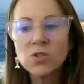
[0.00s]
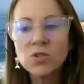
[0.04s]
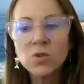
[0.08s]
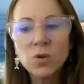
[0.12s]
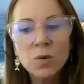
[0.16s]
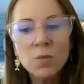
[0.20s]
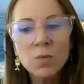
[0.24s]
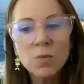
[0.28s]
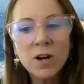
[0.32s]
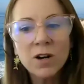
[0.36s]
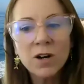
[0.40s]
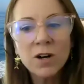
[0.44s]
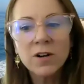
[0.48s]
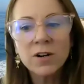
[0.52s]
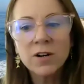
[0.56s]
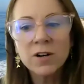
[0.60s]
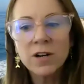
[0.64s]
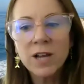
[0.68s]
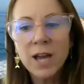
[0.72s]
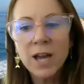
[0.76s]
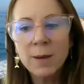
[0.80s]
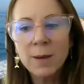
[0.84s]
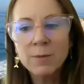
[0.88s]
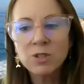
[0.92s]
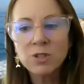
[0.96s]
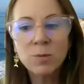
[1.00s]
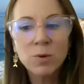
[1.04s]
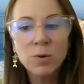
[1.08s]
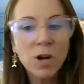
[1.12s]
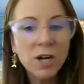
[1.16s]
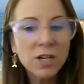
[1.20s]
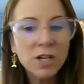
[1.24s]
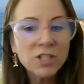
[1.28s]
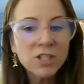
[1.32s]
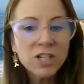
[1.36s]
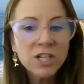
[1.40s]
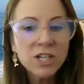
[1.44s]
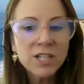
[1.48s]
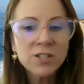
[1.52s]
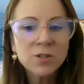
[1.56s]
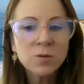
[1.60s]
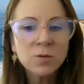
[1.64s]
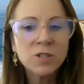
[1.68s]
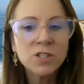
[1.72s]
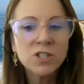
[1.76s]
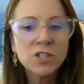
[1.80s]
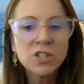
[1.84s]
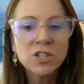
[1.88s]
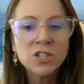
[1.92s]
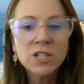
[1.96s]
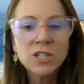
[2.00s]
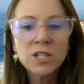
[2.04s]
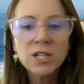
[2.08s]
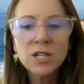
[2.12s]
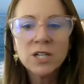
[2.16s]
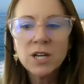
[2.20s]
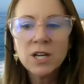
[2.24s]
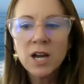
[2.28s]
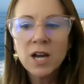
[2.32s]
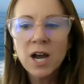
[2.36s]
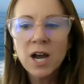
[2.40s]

stormwater capture projects, which